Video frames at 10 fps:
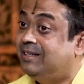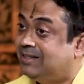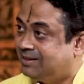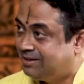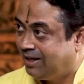
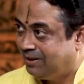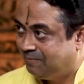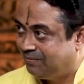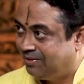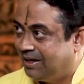such time
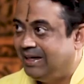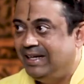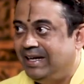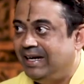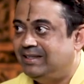that he
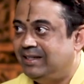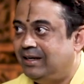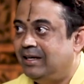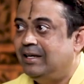gets it,